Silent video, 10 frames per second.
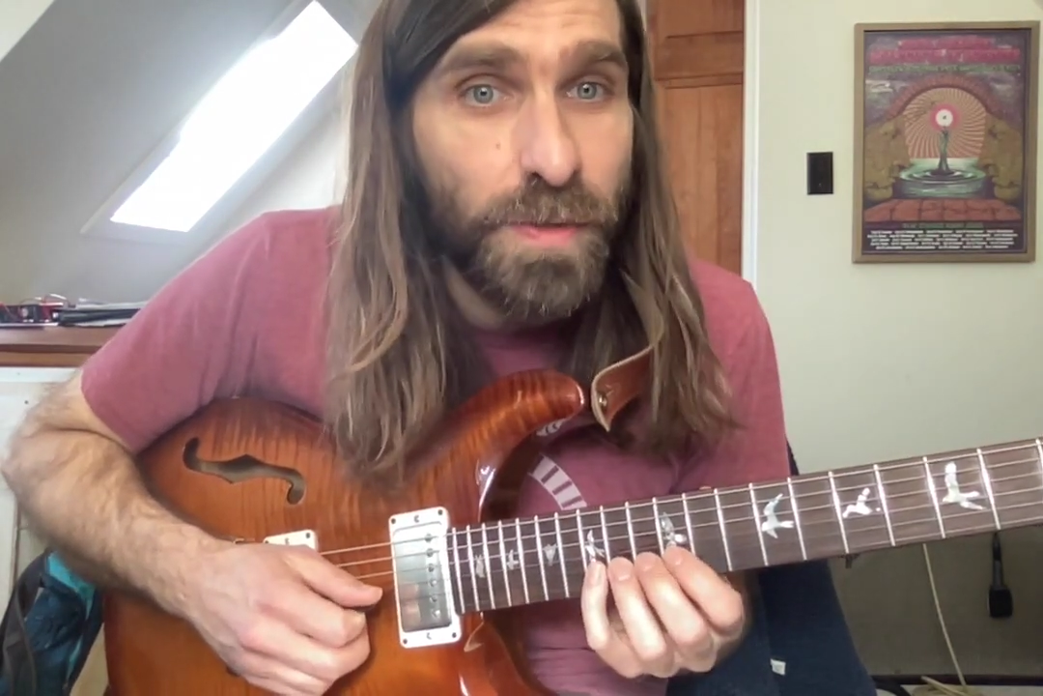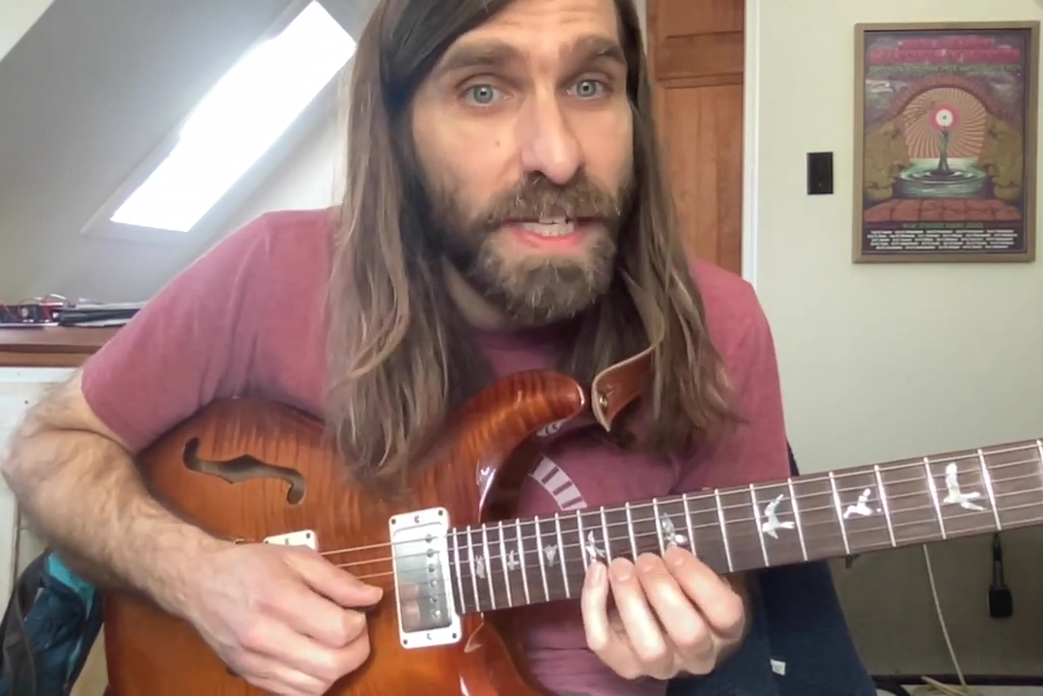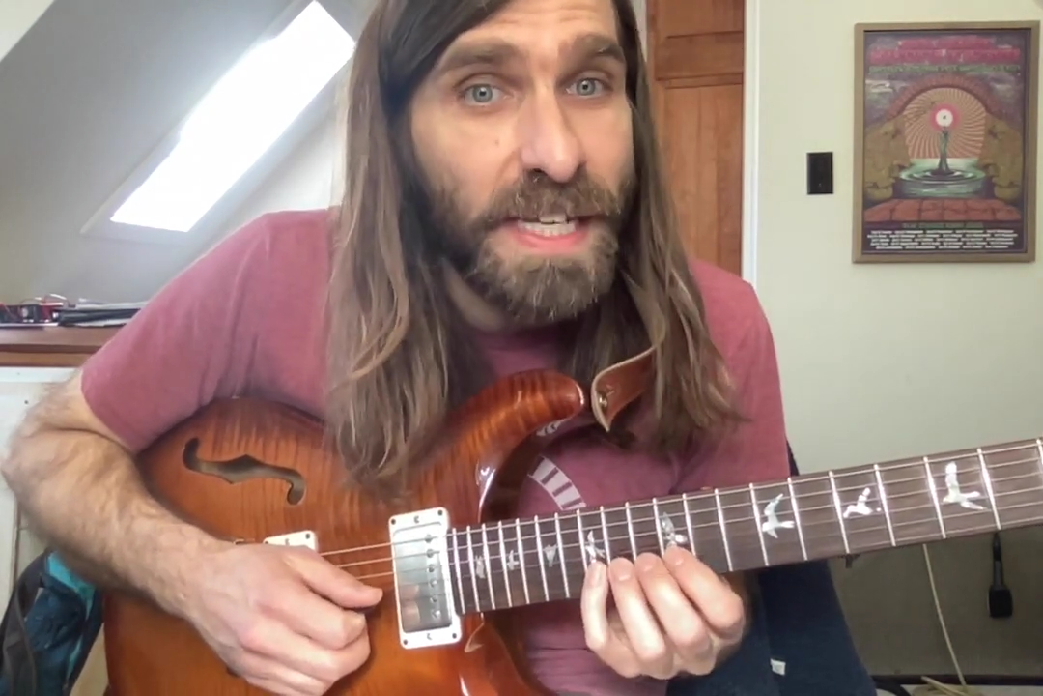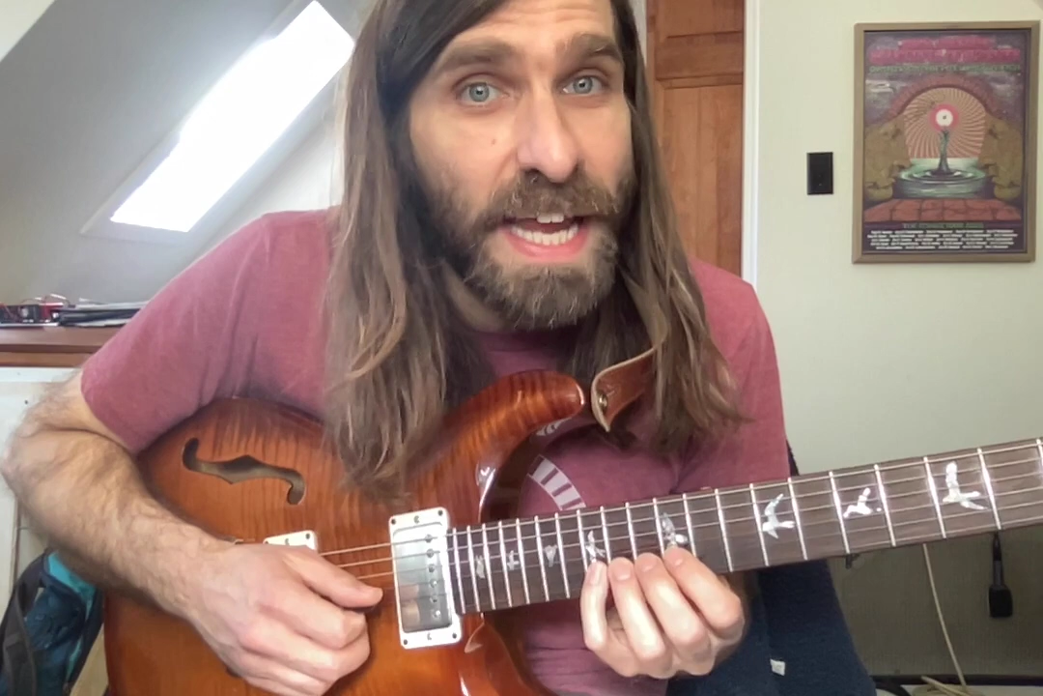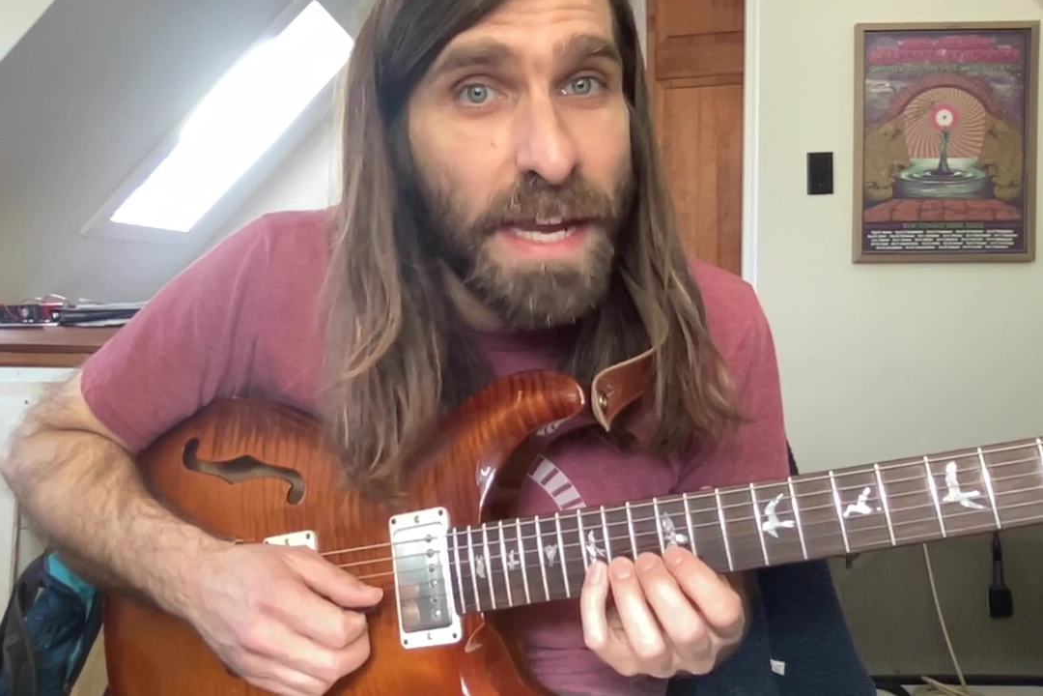it
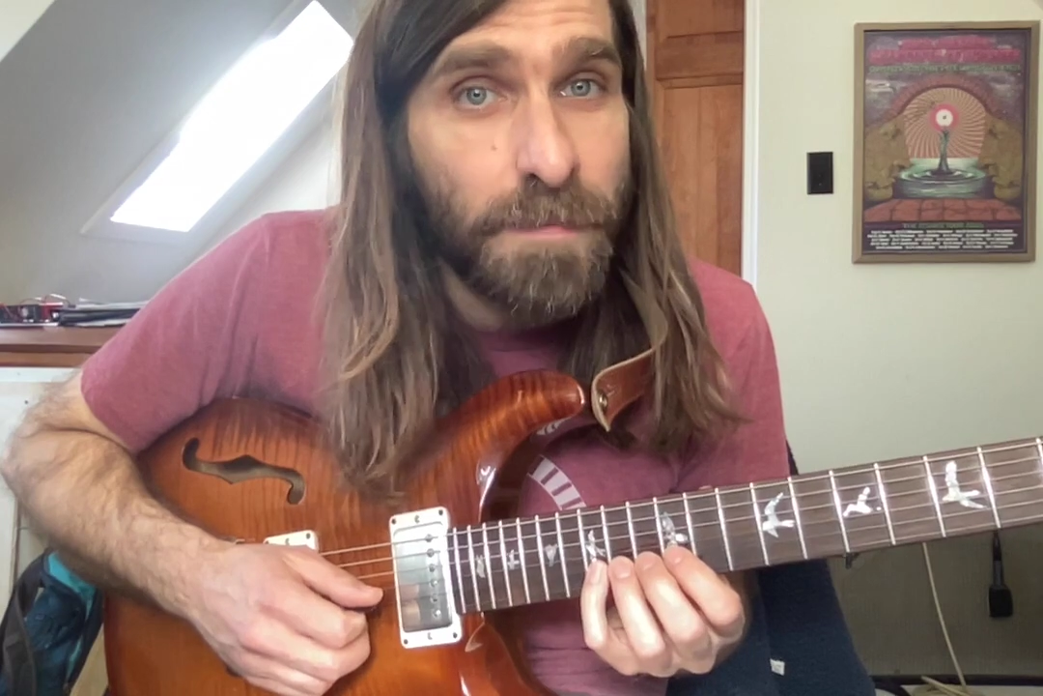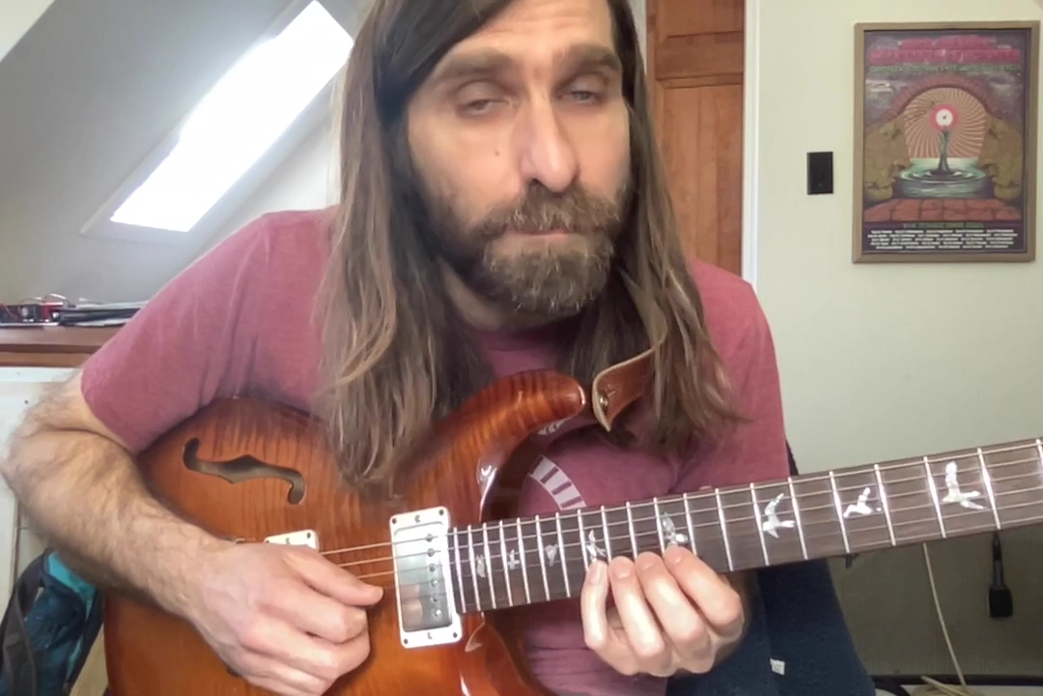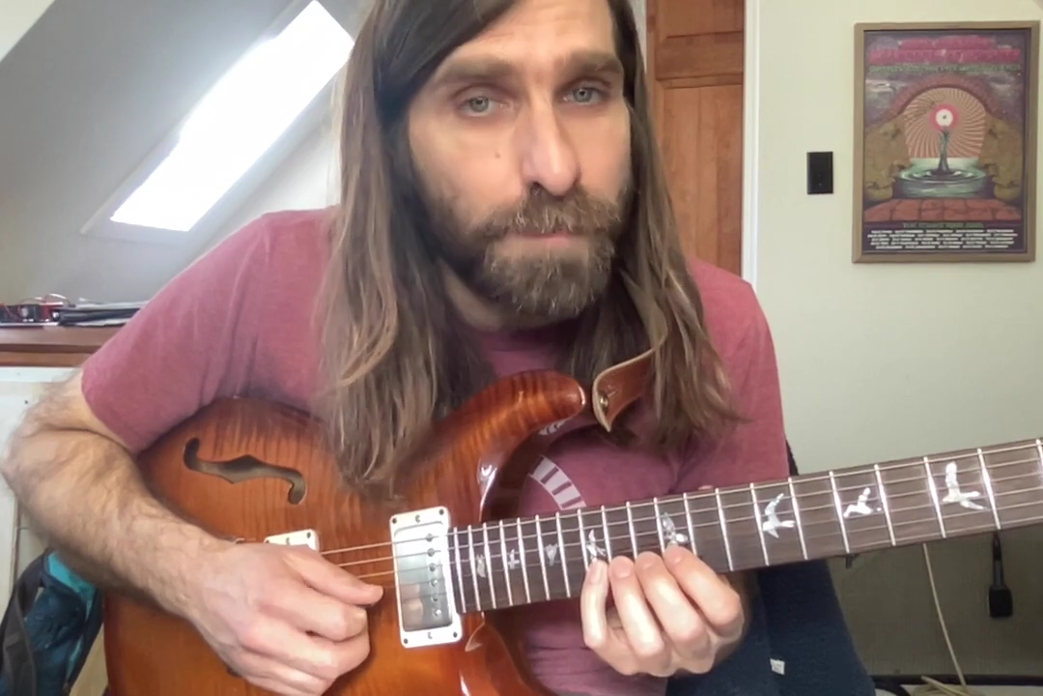again,